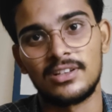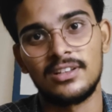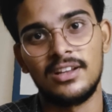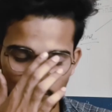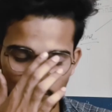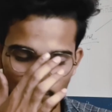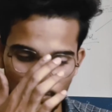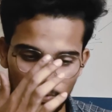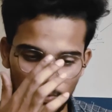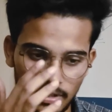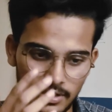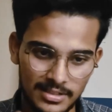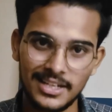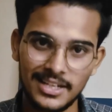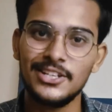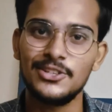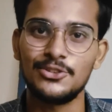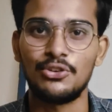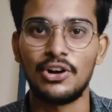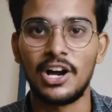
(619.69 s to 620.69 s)
So and
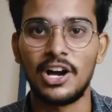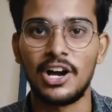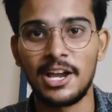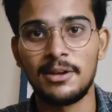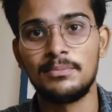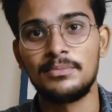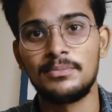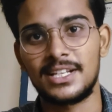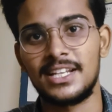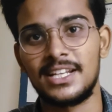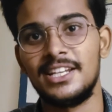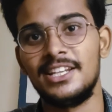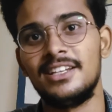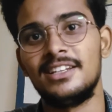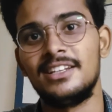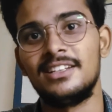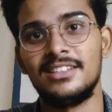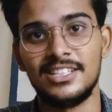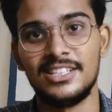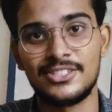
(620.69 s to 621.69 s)
right now I am
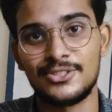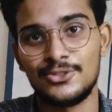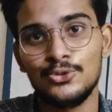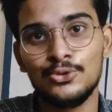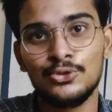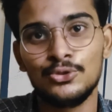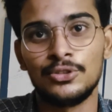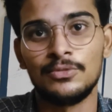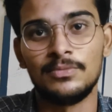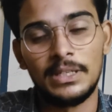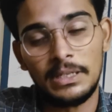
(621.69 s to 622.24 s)
trying this YouTube.